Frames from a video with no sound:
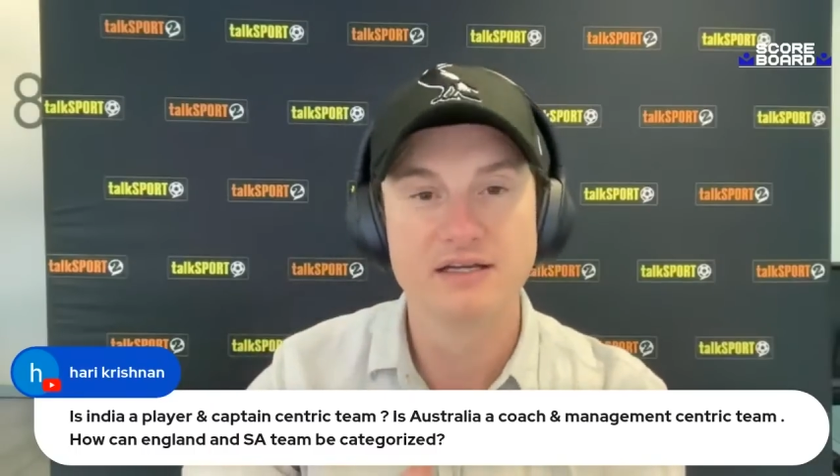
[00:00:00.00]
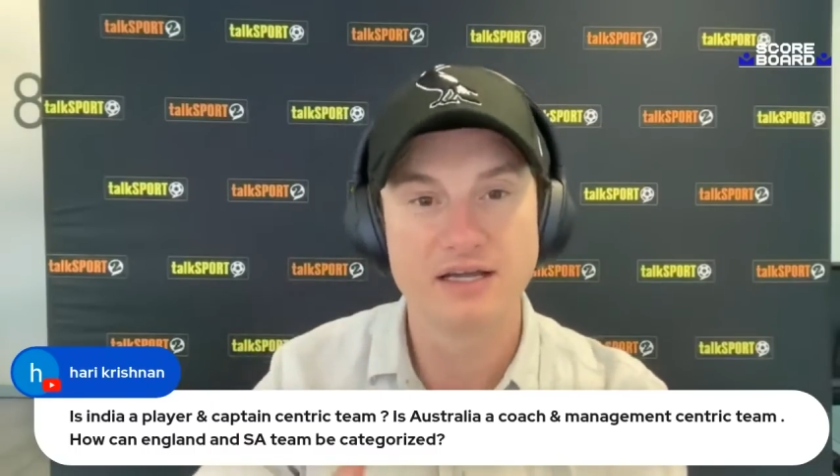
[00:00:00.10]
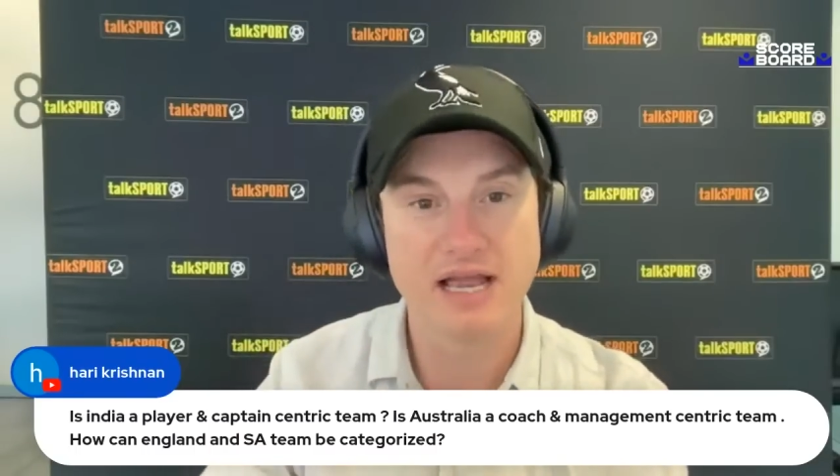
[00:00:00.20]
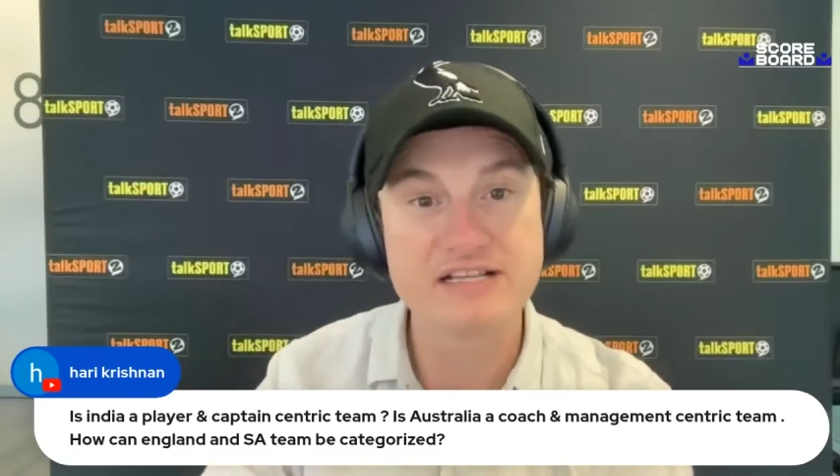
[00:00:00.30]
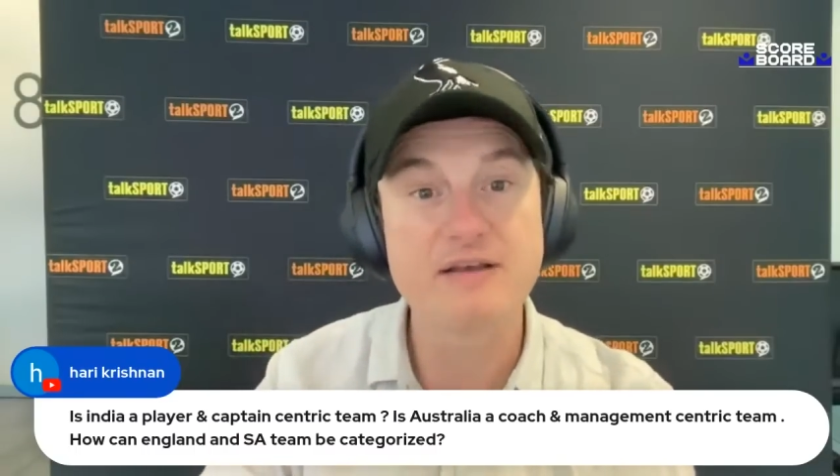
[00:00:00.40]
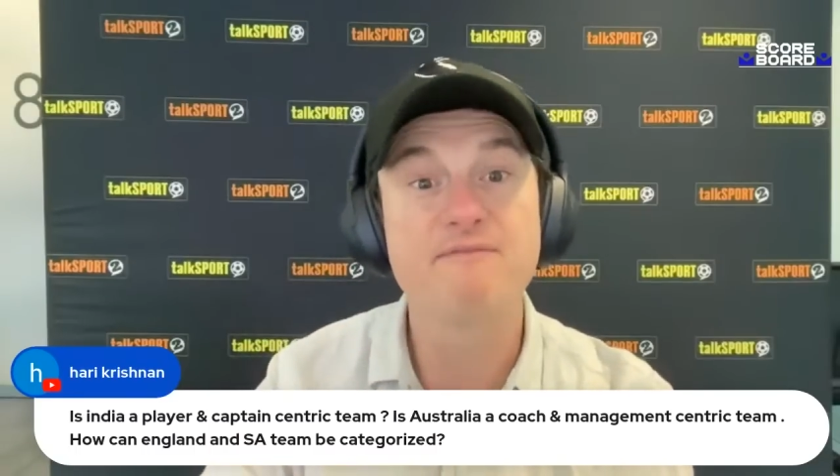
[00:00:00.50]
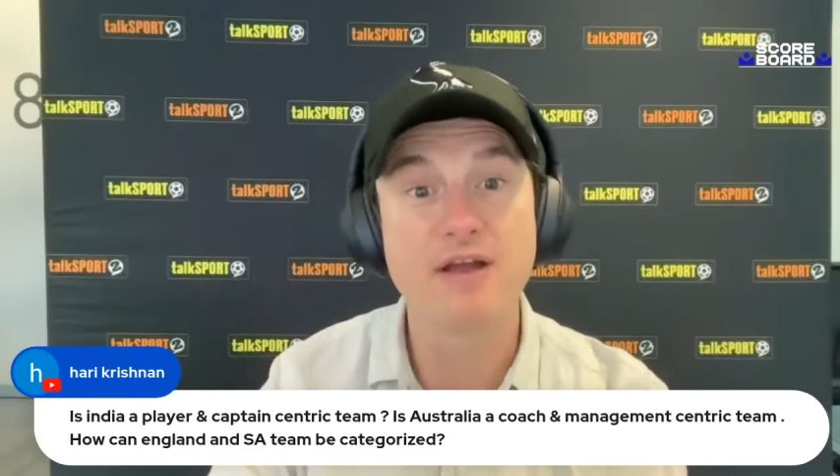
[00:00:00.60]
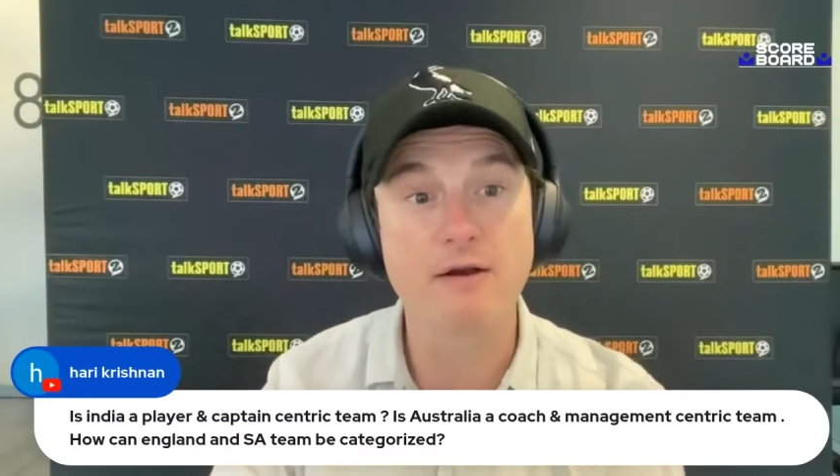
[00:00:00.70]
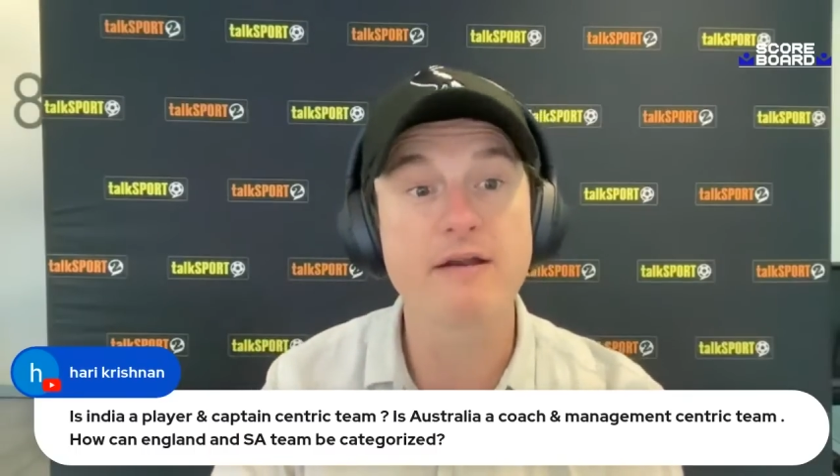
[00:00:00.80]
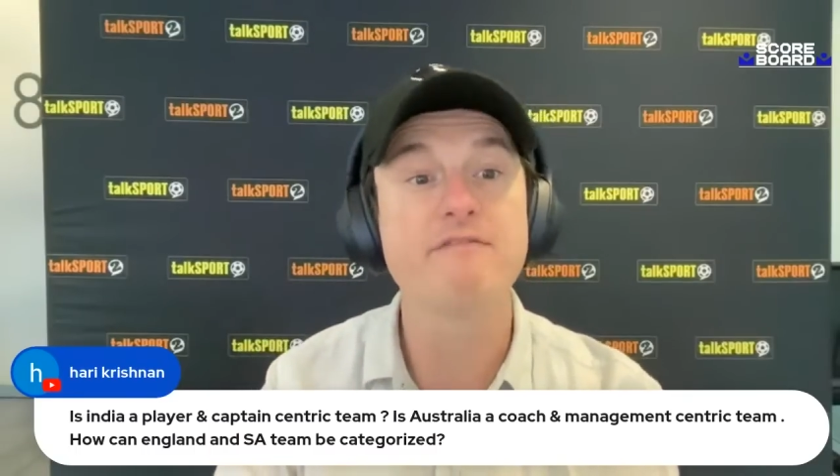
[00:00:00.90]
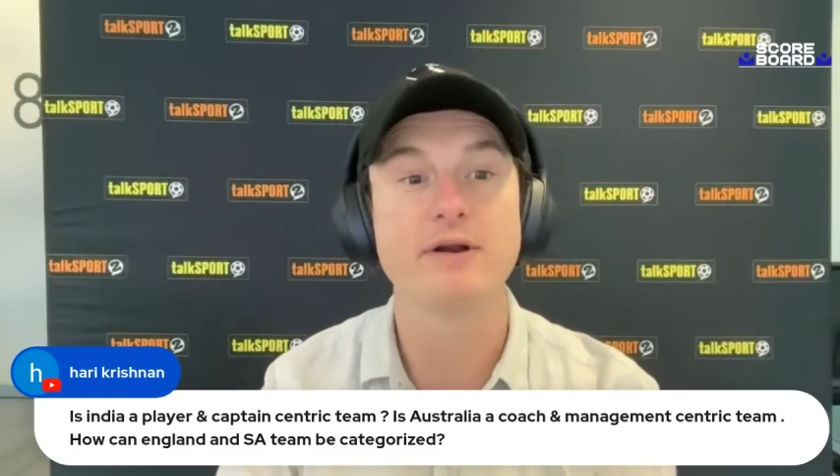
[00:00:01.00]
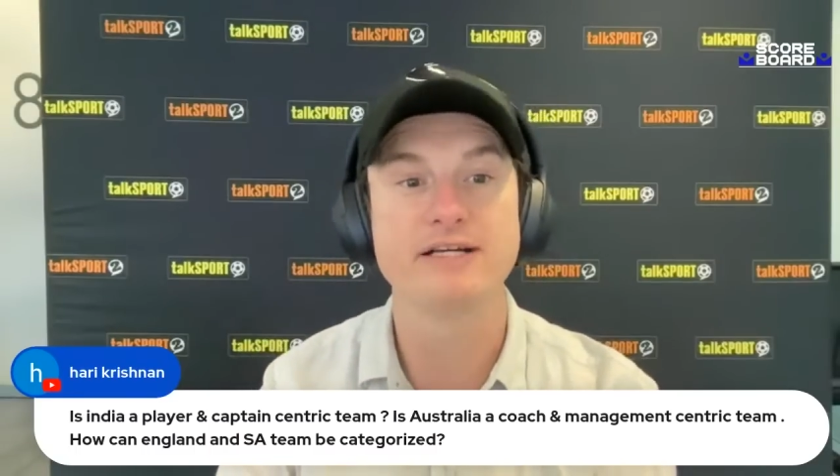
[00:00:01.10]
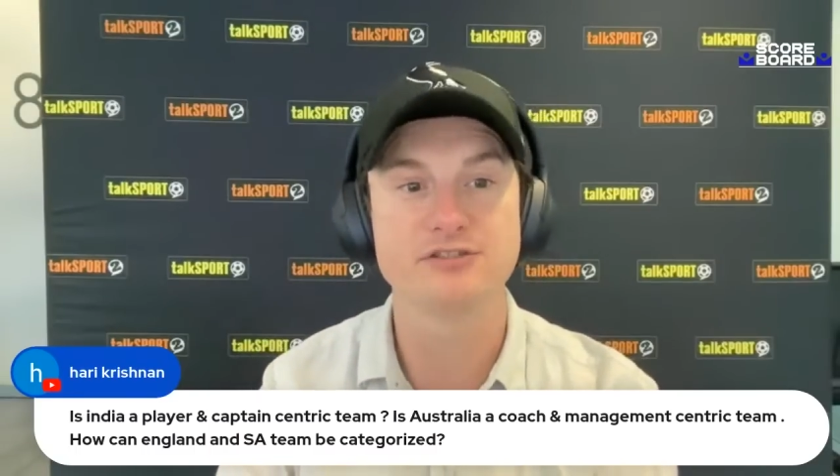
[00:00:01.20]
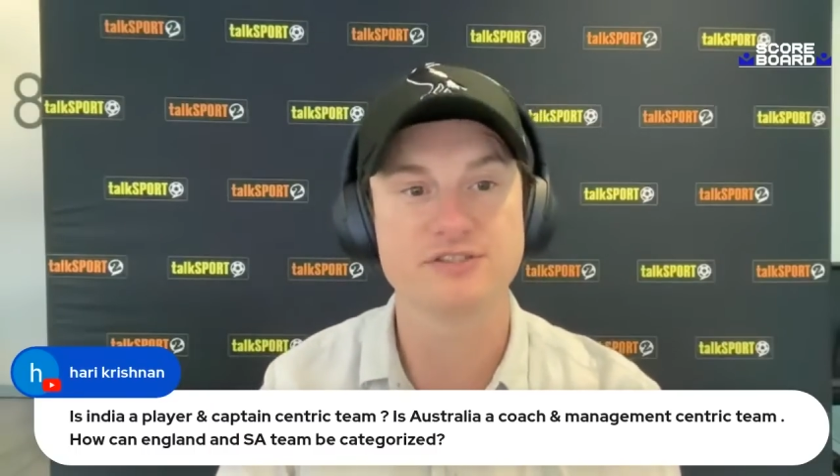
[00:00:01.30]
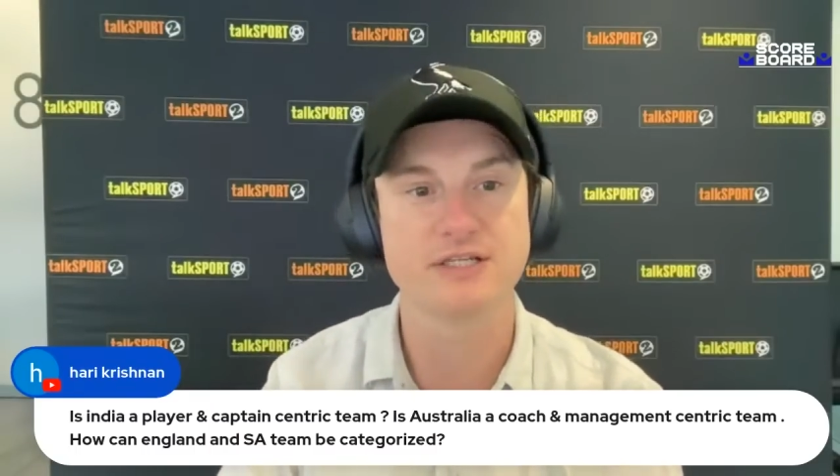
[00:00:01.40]
it's a very, very
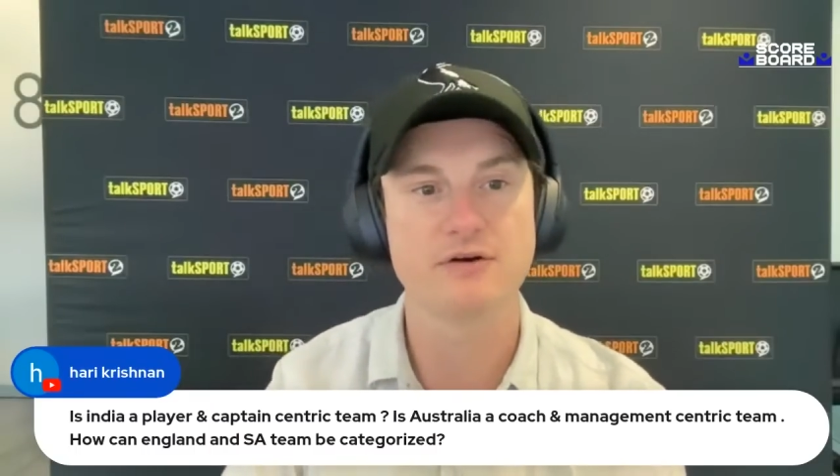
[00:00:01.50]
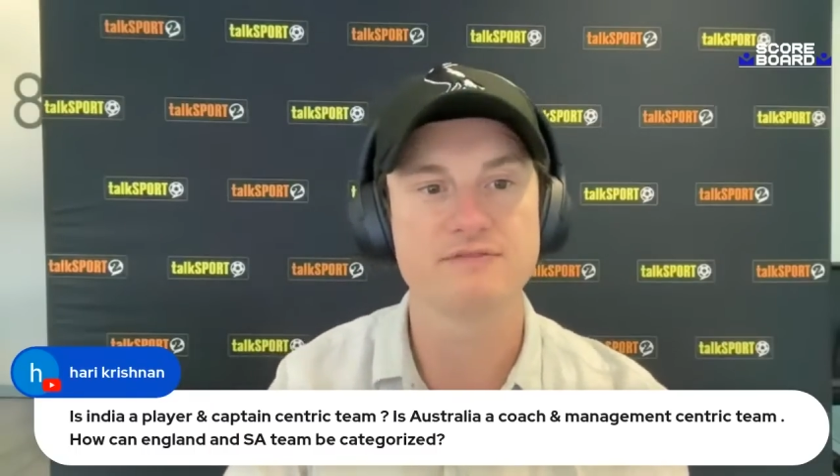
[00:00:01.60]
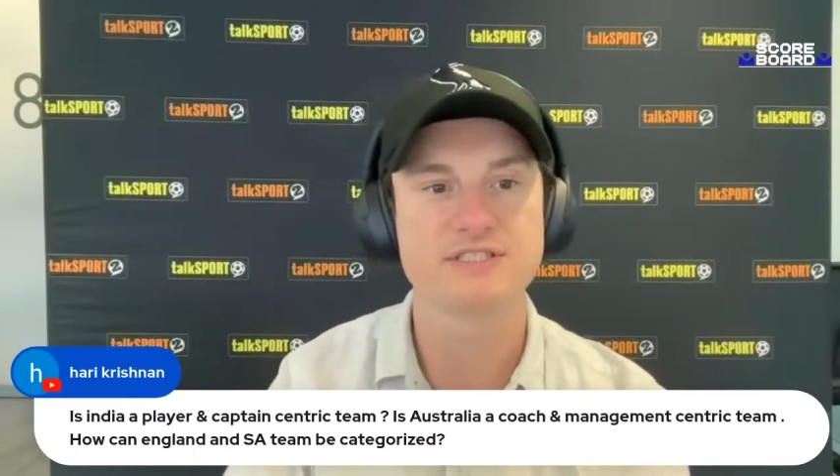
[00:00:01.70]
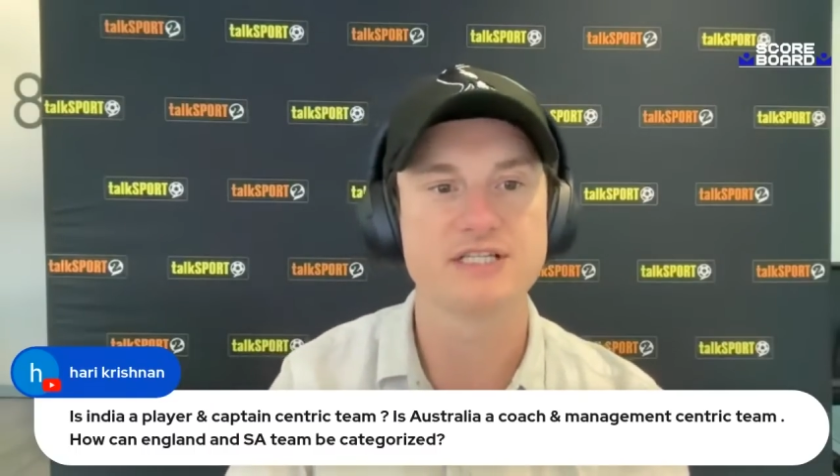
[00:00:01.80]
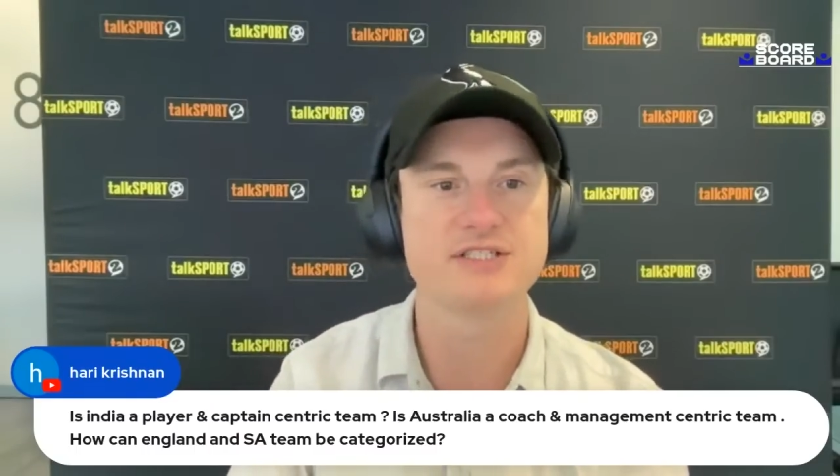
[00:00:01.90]
interesting conversation